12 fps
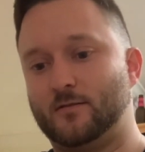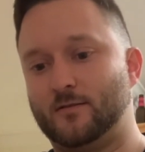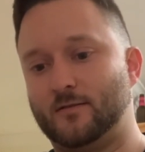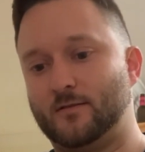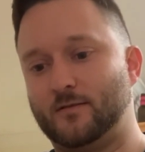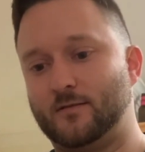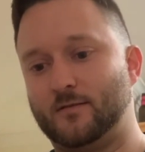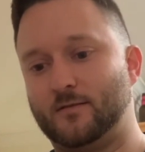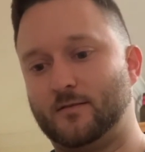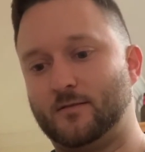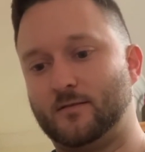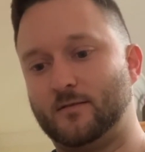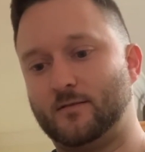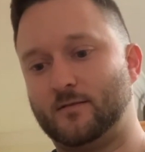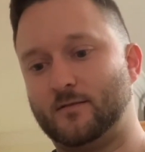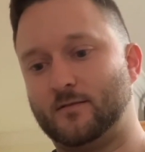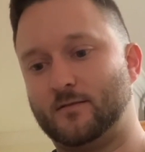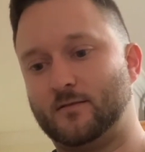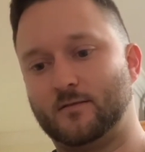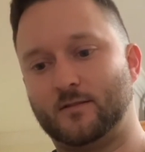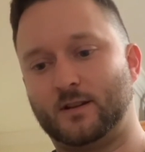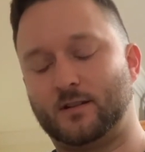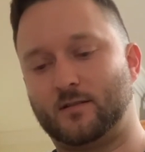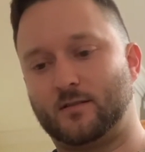Yeah.
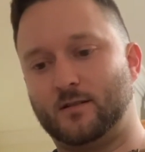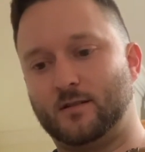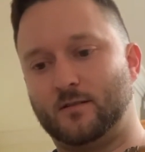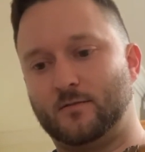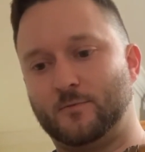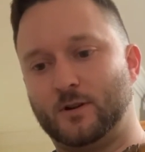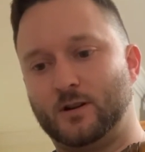Like, in a good way.